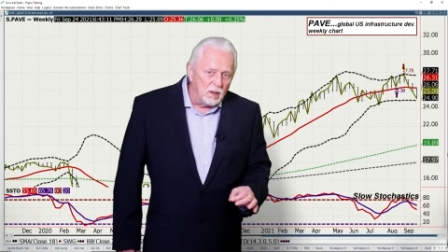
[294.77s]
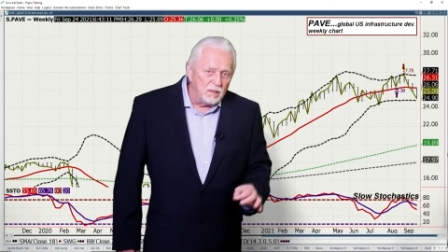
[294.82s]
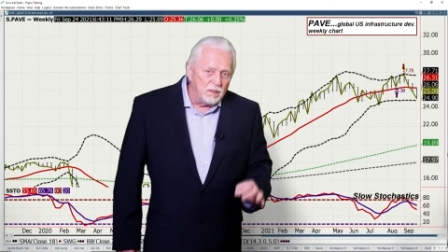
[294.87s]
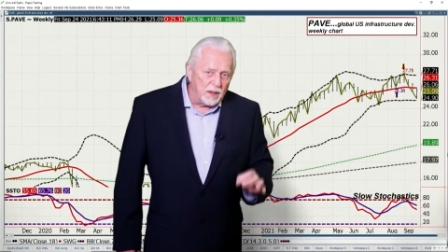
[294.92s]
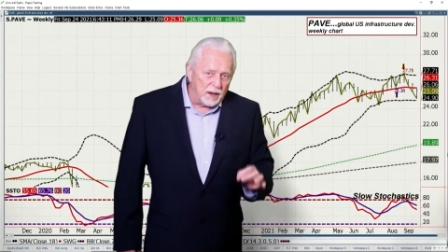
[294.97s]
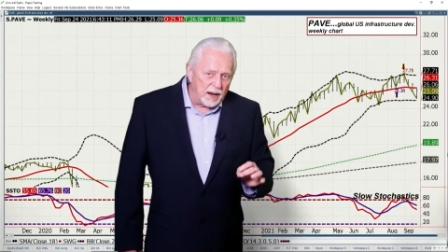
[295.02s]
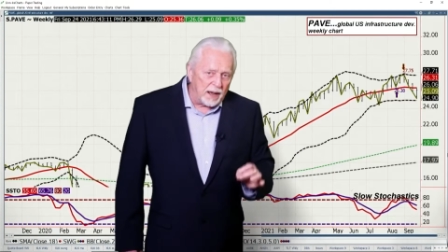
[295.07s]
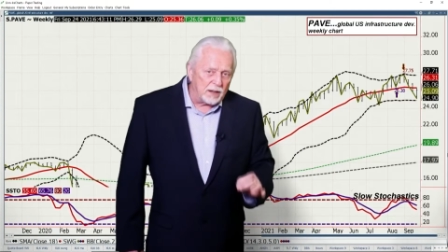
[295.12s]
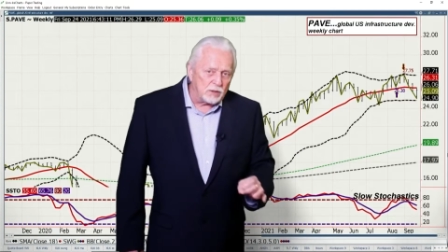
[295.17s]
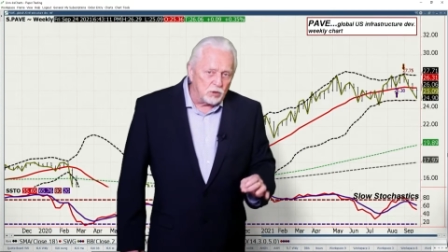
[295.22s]

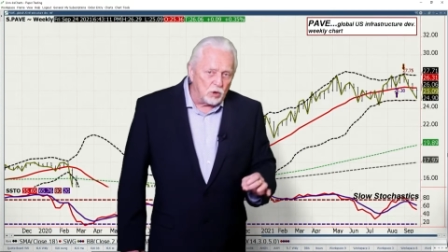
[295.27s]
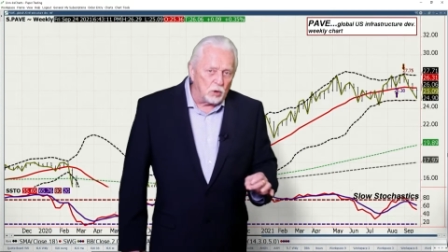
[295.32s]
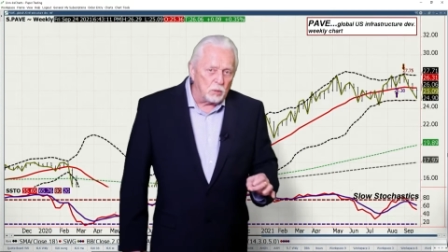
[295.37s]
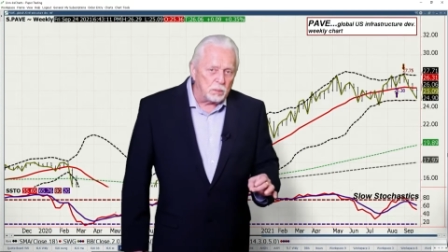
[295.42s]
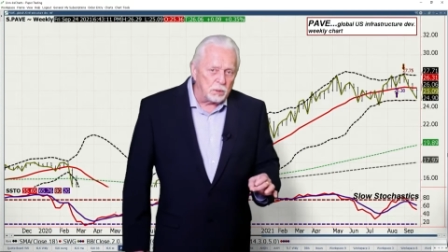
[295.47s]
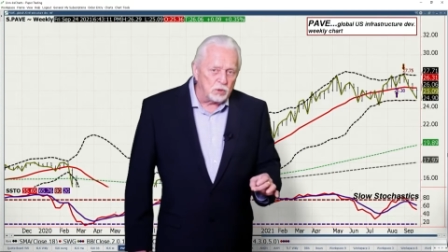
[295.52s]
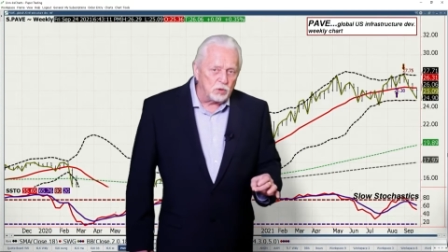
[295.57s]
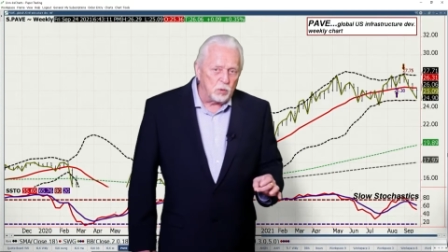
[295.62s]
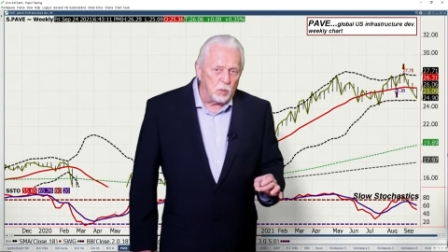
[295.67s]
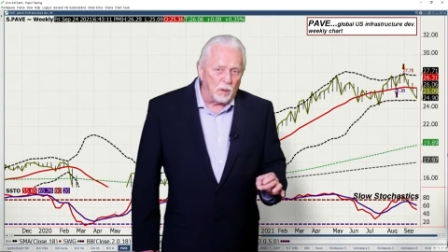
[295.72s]
than
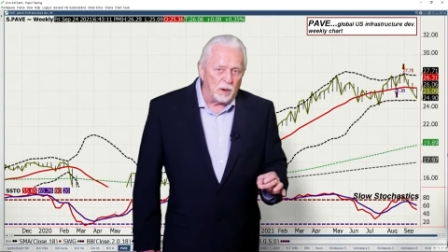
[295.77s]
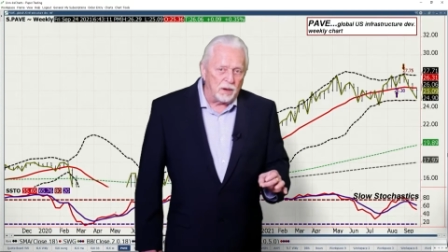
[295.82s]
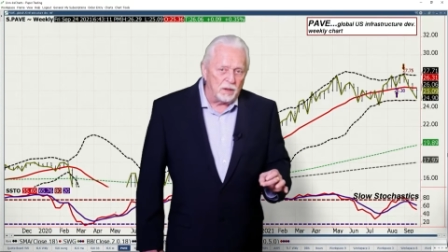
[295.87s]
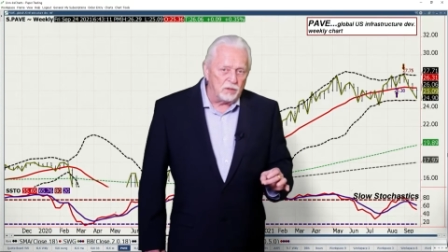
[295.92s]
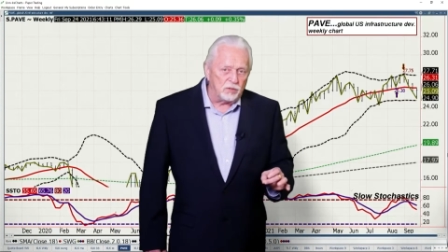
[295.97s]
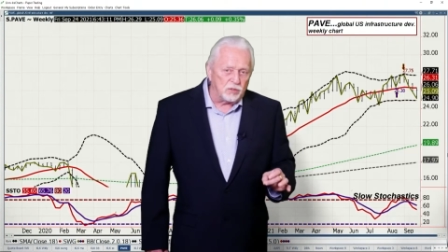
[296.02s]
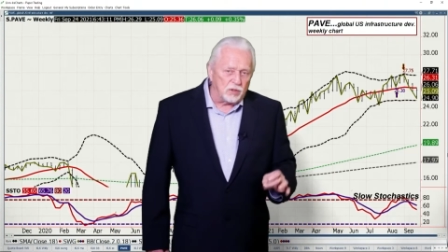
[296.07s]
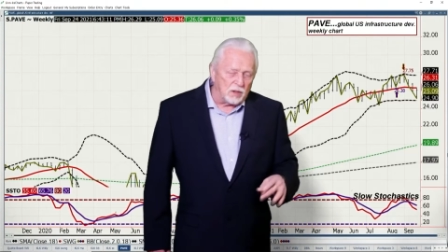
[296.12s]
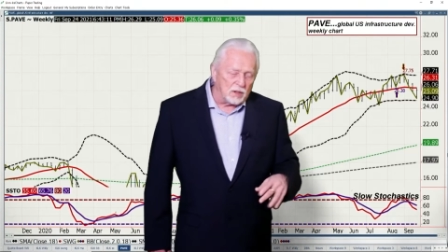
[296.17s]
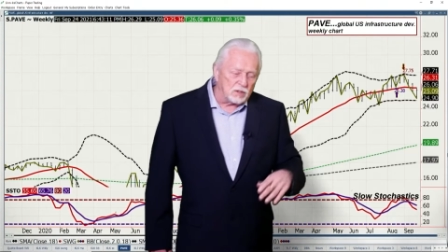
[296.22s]
October
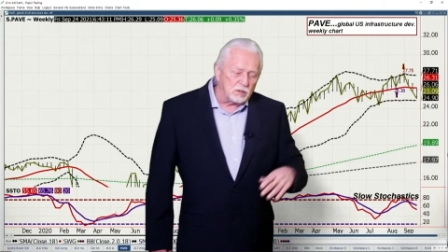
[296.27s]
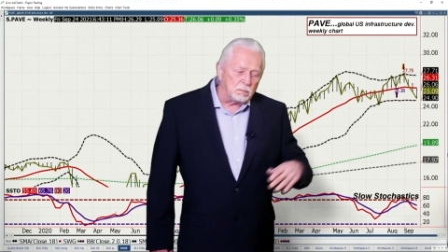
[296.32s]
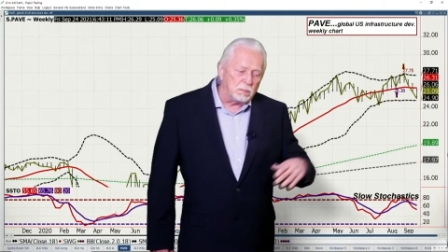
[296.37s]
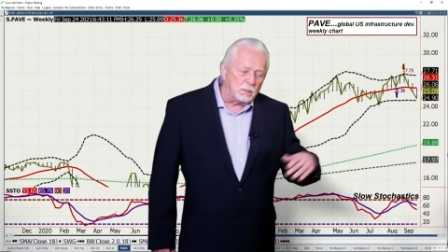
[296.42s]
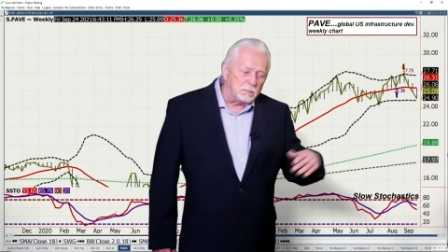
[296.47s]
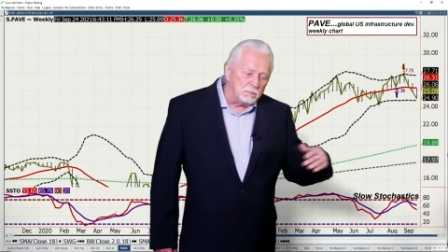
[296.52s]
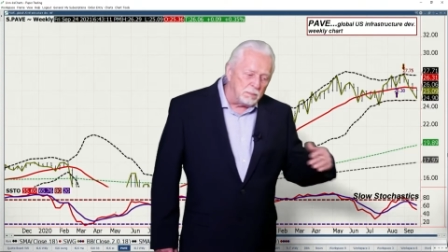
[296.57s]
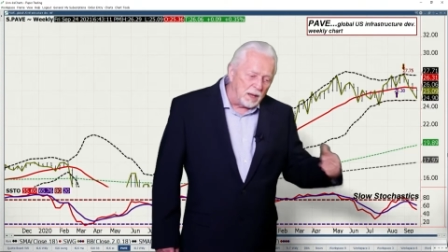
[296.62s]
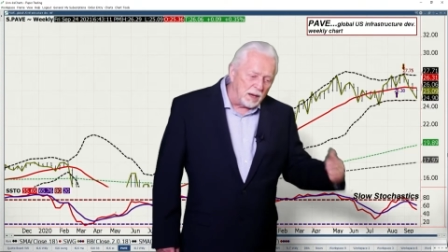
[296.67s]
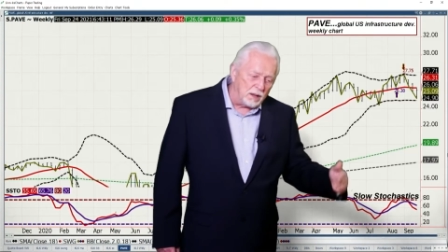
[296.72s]
26th,
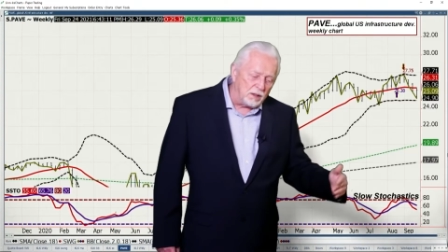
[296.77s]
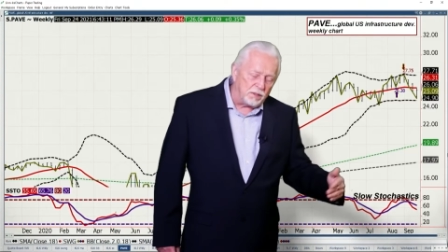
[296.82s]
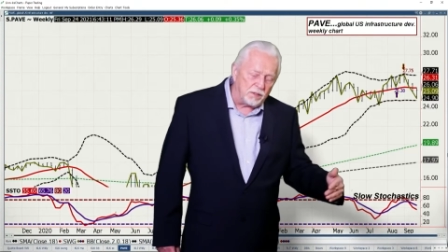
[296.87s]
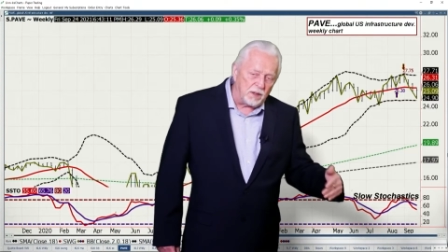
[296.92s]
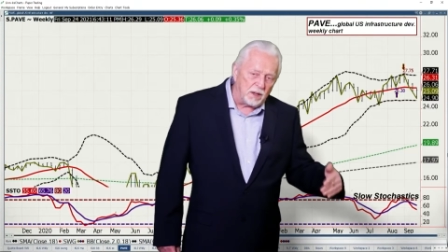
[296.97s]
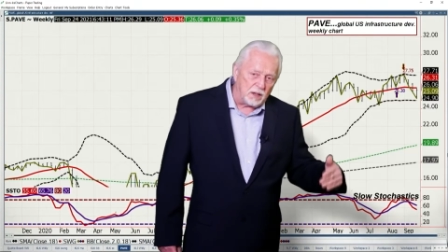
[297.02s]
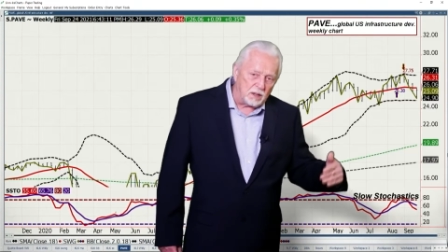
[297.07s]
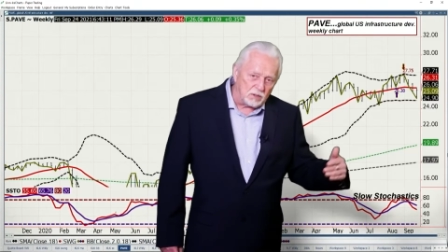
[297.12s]
but many think